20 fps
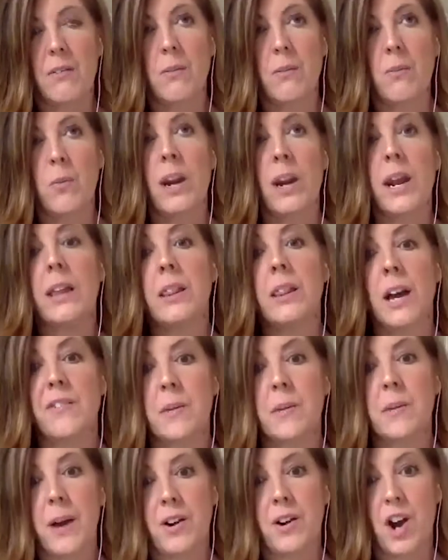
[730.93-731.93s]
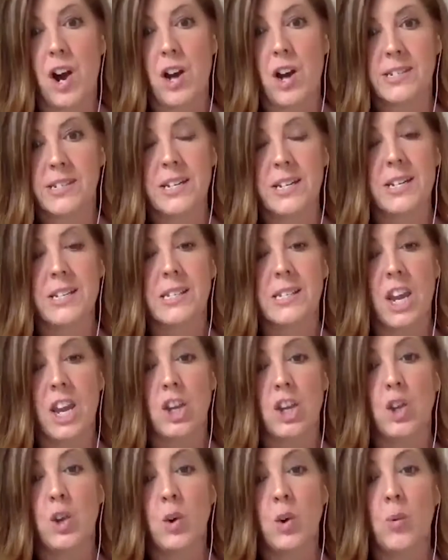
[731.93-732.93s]
What I love about Austin is that
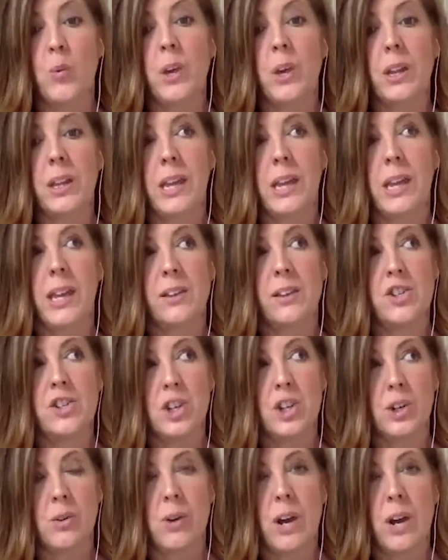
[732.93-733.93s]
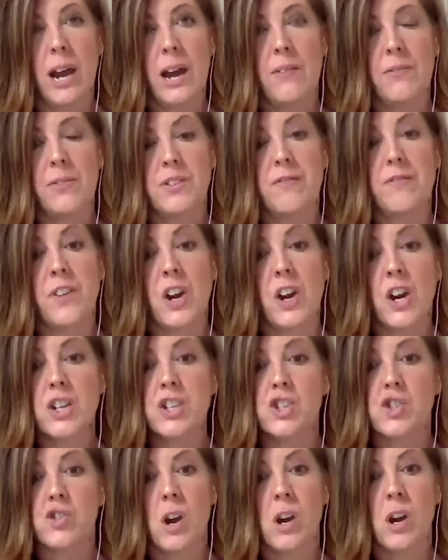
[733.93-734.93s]
you really do have a very
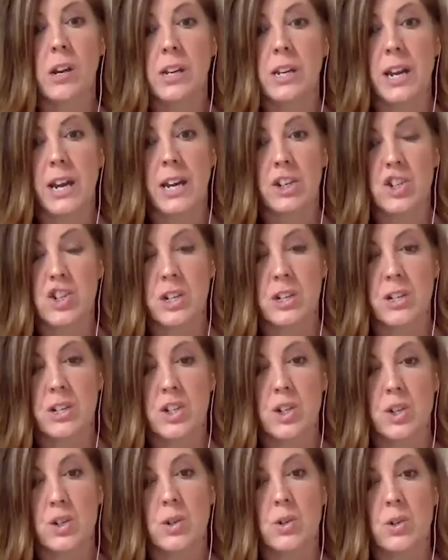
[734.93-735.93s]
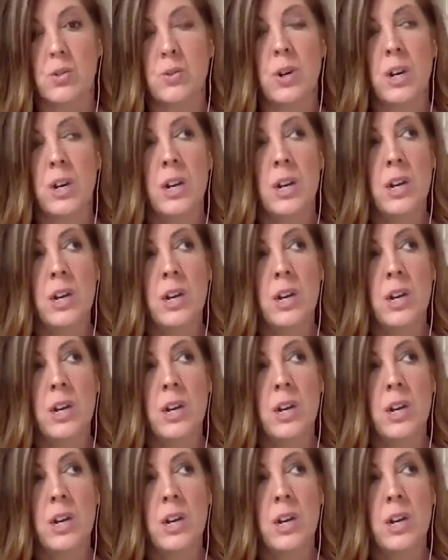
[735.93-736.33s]
strong connection to